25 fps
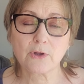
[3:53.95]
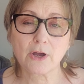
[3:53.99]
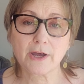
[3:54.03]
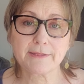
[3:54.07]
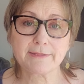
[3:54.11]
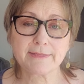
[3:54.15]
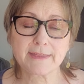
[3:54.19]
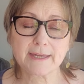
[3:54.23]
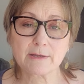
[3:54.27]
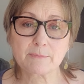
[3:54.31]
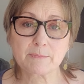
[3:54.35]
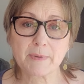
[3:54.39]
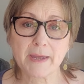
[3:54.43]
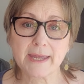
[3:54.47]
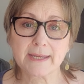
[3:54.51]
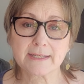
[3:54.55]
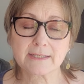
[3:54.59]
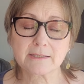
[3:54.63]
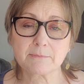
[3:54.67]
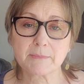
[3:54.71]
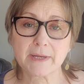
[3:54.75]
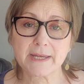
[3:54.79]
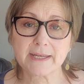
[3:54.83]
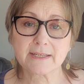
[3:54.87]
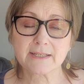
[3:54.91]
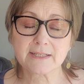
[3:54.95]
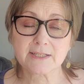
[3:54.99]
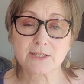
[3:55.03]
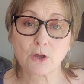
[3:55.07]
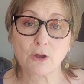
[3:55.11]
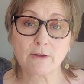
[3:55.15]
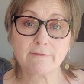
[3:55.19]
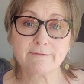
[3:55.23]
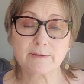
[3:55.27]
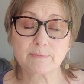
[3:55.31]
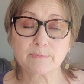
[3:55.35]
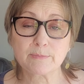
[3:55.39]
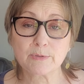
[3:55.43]
I think pattern makers
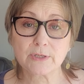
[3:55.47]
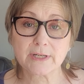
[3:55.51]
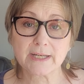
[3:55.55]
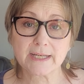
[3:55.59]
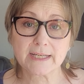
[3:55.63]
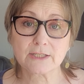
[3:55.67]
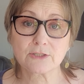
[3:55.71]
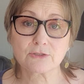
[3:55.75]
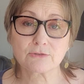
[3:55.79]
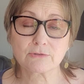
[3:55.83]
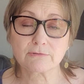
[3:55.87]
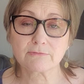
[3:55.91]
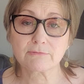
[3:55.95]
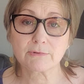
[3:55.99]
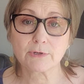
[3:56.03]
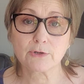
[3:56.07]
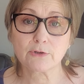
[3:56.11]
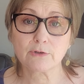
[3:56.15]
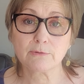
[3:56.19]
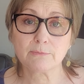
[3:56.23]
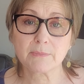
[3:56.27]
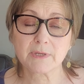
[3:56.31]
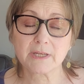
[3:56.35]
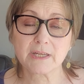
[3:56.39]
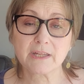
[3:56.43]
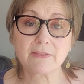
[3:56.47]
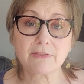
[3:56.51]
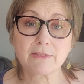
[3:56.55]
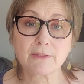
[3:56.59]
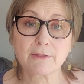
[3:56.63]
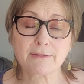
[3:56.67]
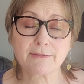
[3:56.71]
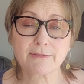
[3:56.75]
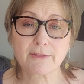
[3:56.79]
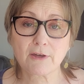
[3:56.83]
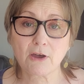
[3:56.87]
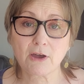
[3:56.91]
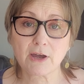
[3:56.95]
often put extra room in the
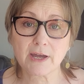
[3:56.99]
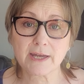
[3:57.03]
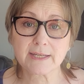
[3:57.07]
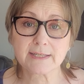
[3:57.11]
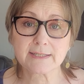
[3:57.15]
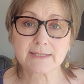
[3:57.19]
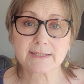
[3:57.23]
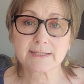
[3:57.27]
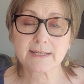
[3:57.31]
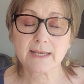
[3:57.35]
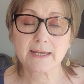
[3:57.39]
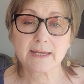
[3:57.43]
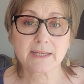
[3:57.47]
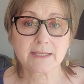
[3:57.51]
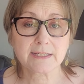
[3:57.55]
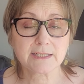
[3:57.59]
thighs